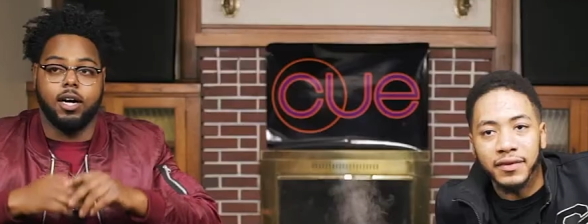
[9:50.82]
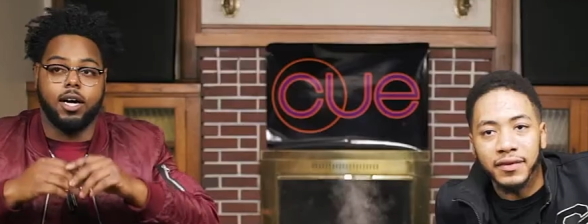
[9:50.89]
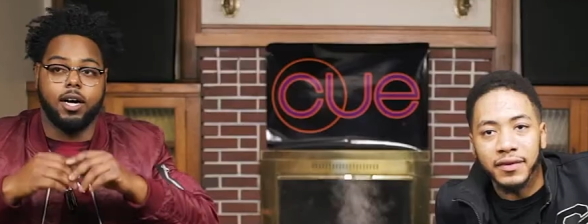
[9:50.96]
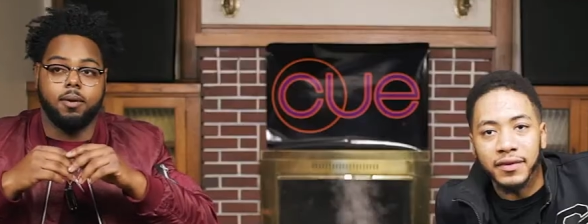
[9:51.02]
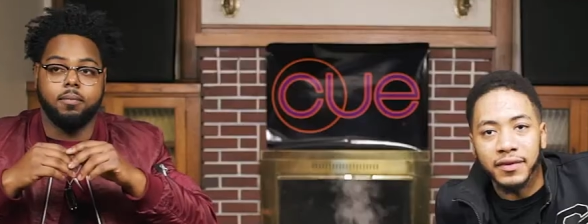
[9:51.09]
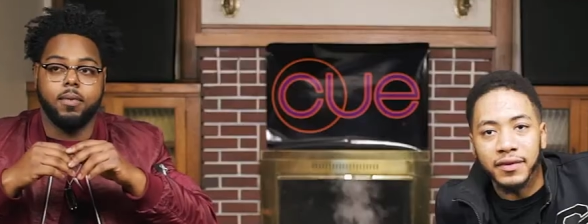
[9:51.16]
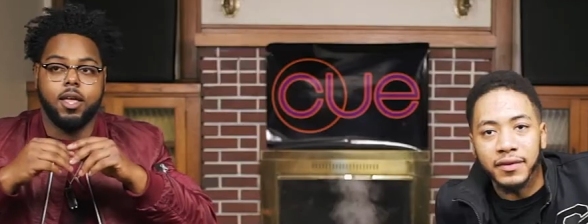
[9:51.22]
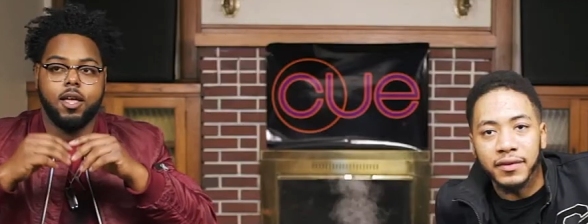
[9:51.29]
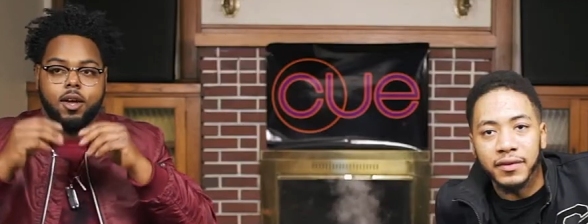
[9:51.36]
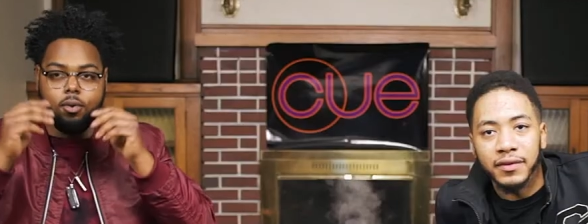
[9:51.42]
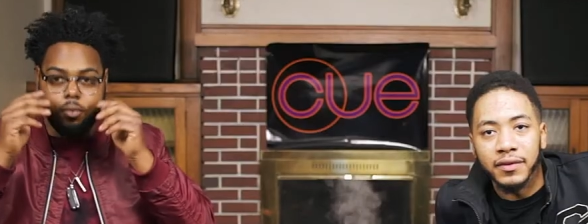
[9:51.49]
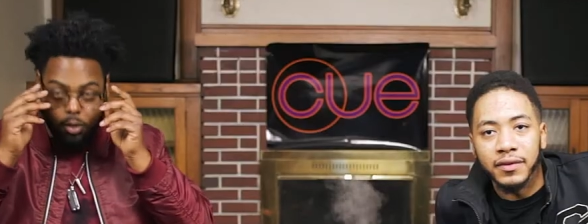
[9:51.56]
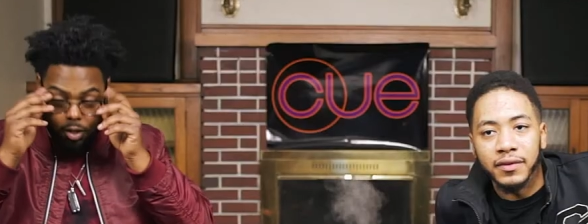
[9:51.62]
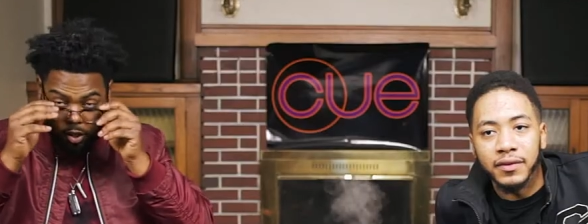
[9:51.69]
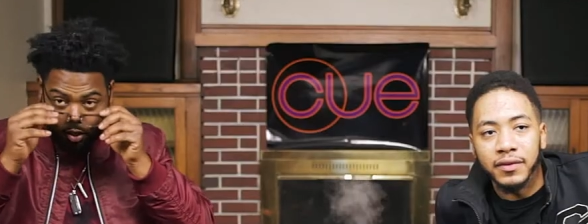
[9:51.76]
Speaker 1: um,
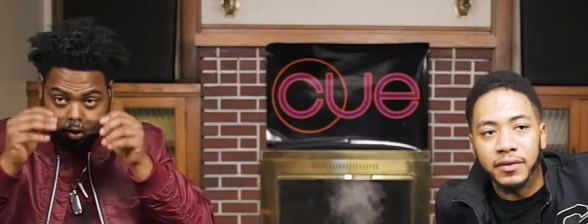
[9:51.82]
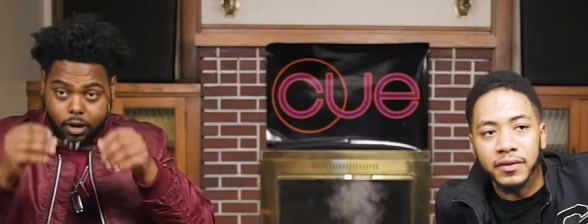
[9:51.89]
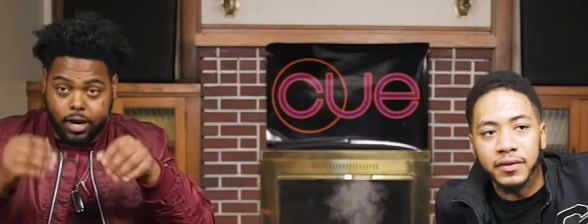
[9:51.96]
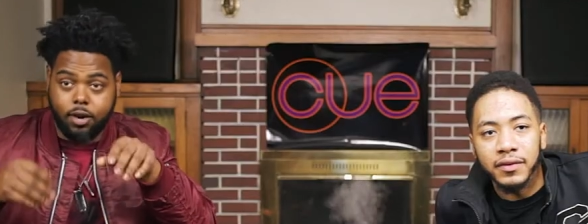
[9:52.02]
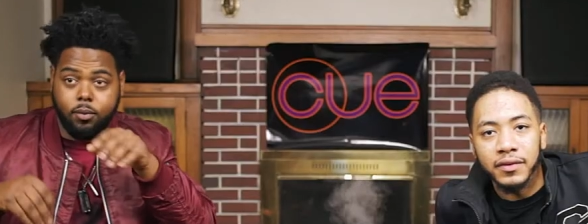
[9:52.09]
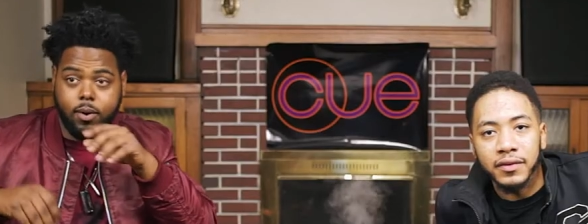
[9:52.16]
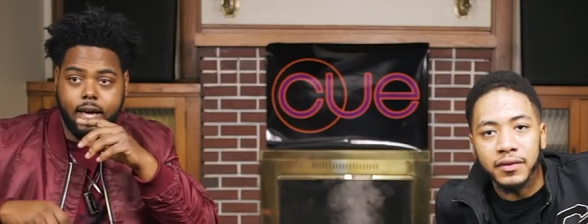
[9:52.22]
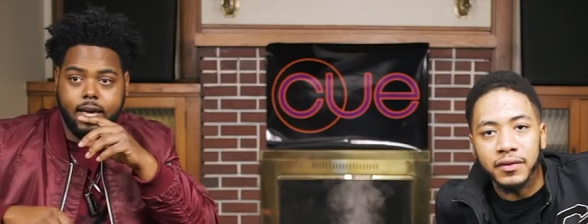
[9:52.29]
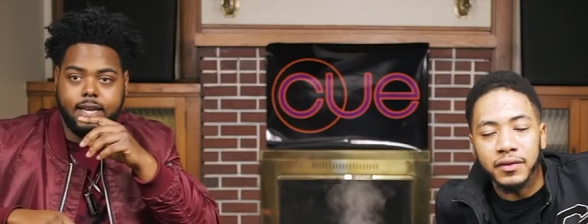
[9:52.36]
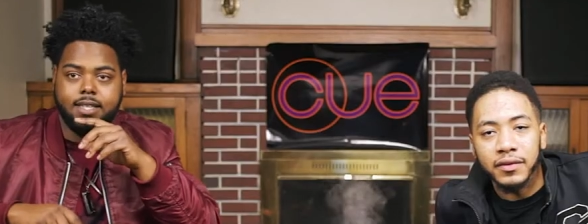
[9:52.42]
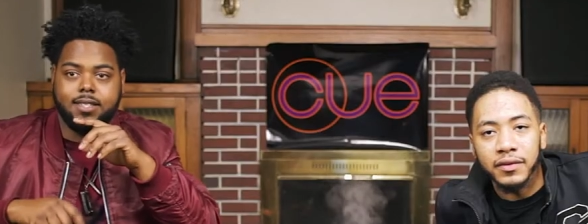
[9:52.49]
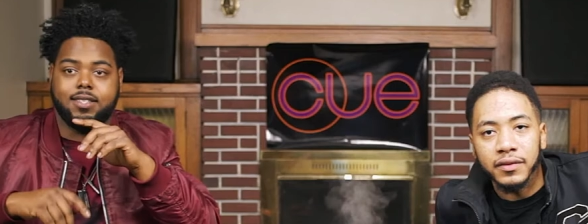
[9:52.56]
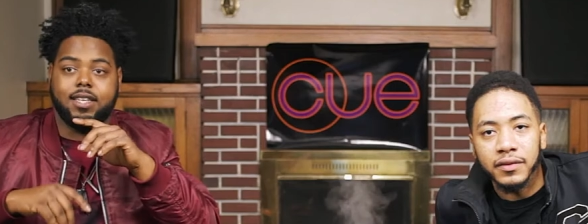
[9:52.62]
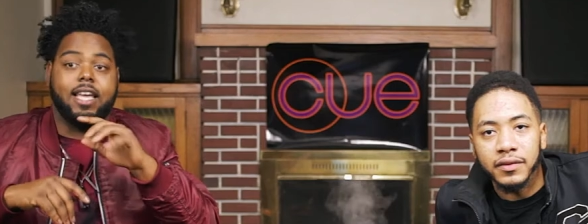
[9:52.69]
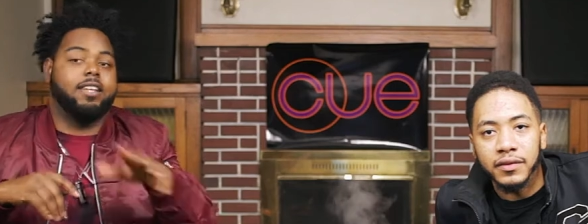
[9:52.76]
what are great
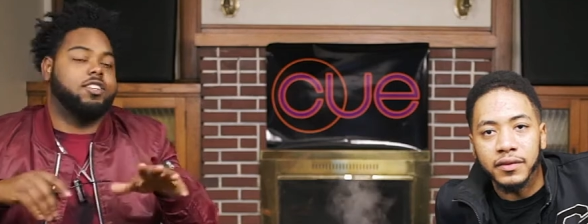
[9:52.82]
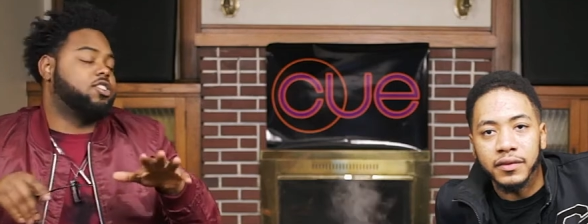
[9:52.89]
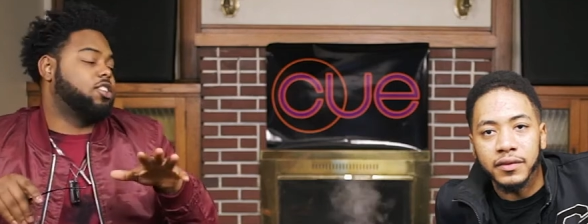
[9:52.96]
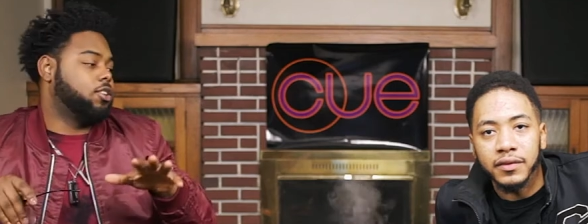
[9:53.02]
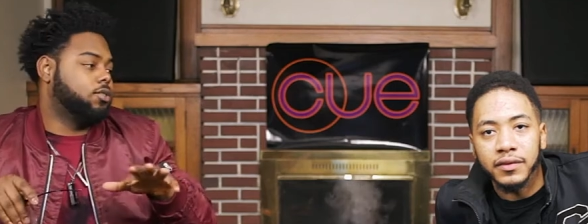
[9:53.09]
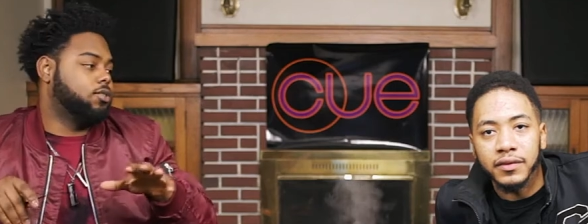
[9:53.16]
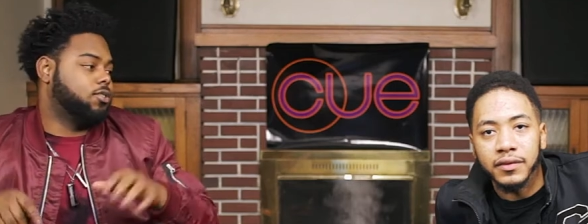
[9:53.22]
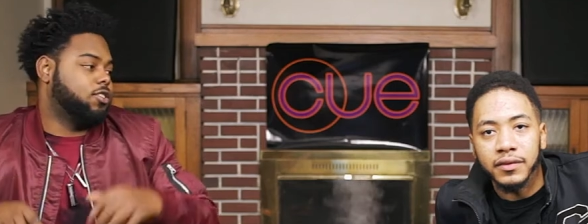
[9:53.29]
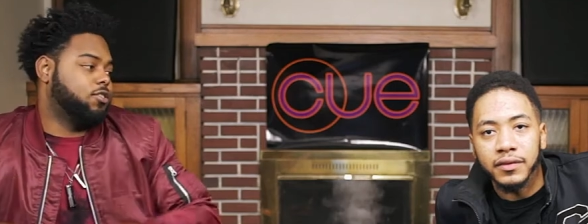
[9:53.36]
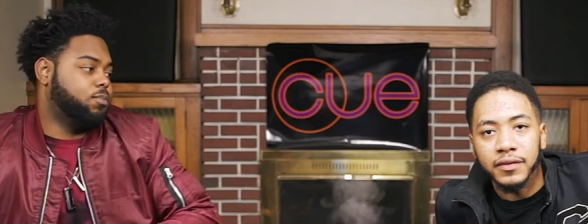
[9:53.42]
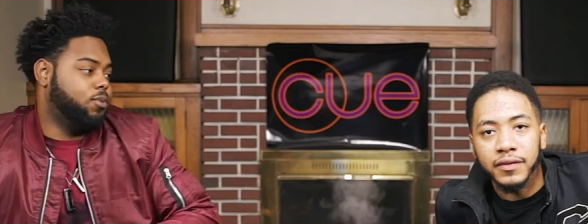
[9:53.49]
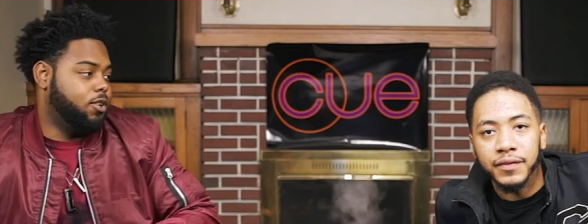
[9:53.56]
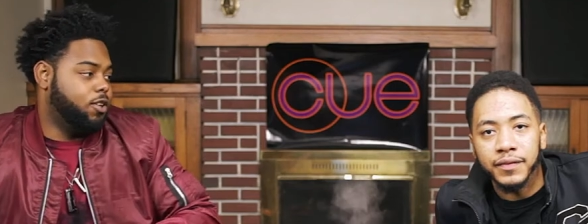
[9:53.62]
ways in general to spoil